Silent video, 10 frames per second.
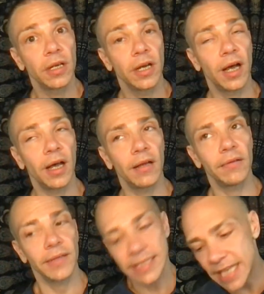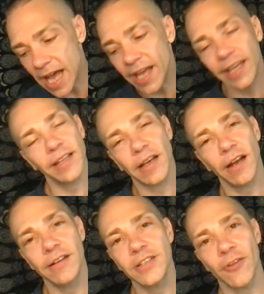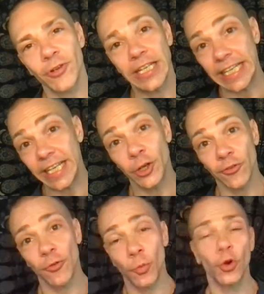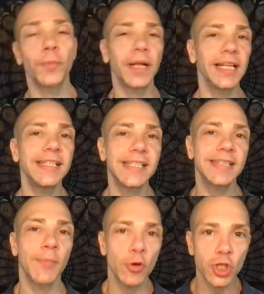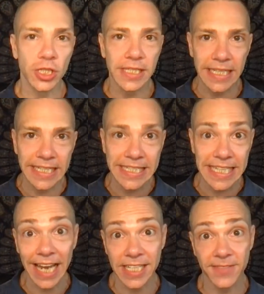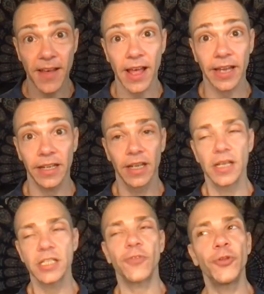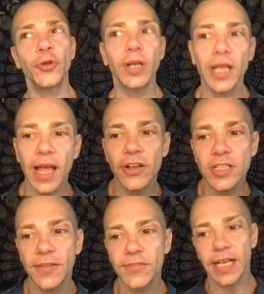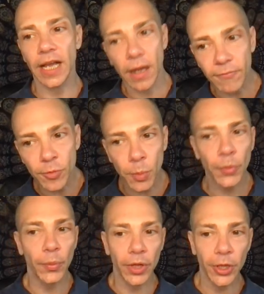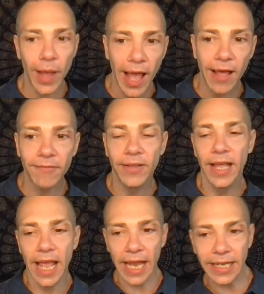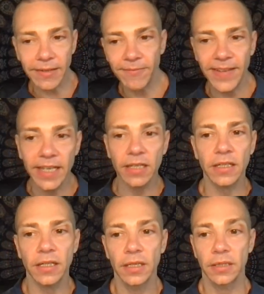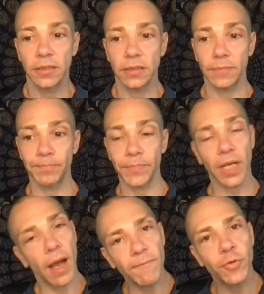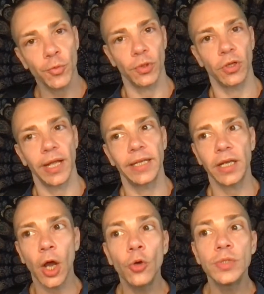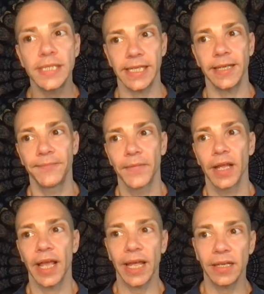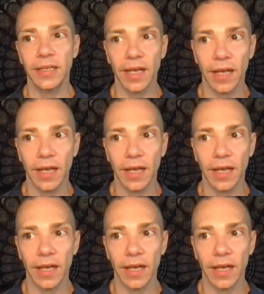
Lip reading: This guy in the card is not really eager for more, but at least he's emotionally satisfied. So if you can allow yourself to get comfortable with what you have and feel comfortable and cozy and